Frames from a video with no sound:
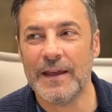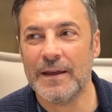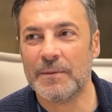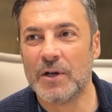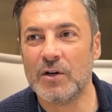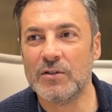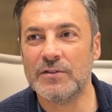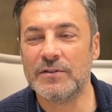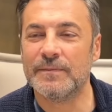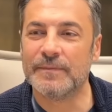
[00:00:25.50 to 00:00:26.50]

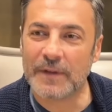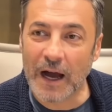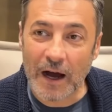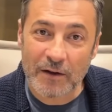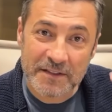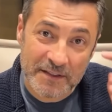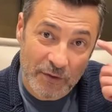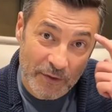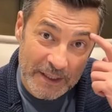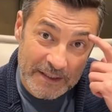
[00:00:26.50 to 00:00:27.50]
because our
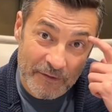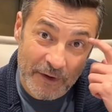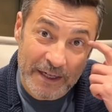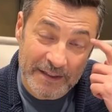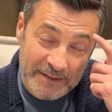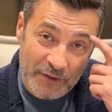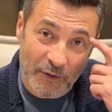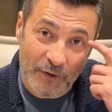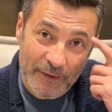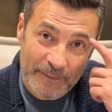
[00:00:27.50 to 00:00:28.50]
story is very
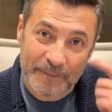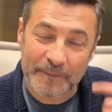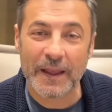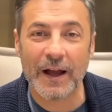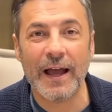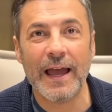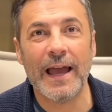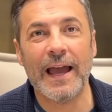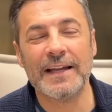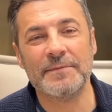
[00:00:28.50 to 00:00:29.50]
strong,
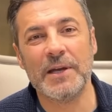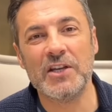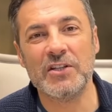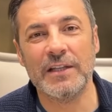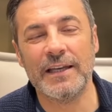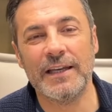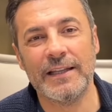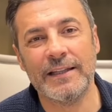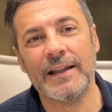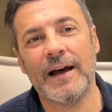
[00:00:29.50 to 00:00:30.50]
especially
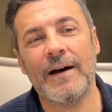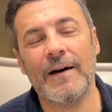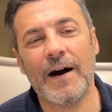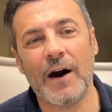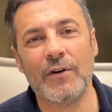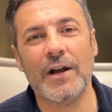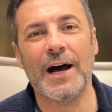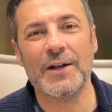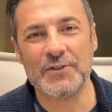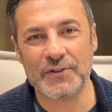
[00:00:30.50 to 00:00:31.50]
in uh, our
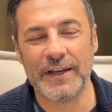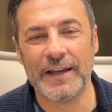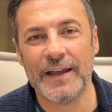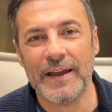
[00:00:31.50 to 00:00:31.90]
country.